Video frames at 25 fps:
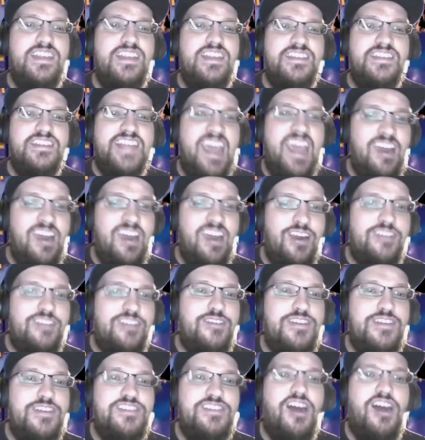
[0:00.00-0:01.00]
this
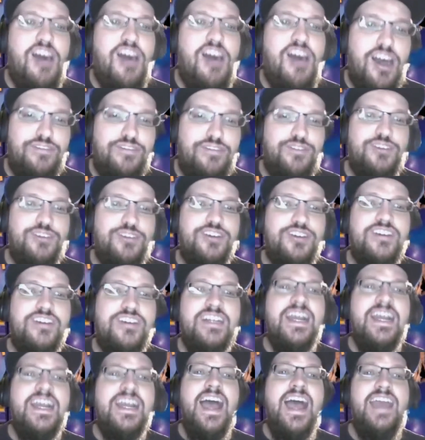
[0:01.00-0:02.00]
character is awful
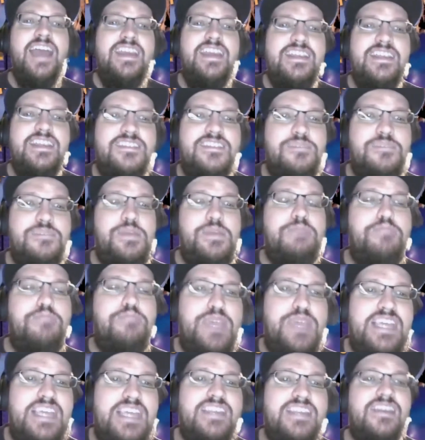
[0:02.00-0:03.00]
and needs to be
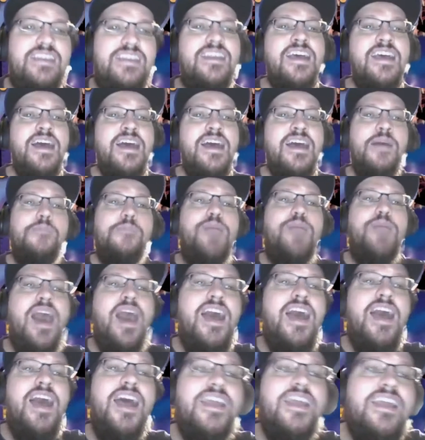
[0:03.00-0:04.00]
beaten.
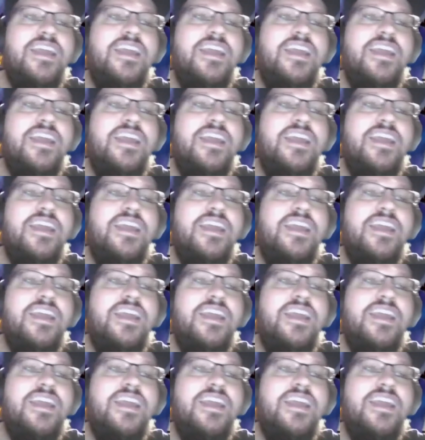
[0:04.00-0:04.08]
But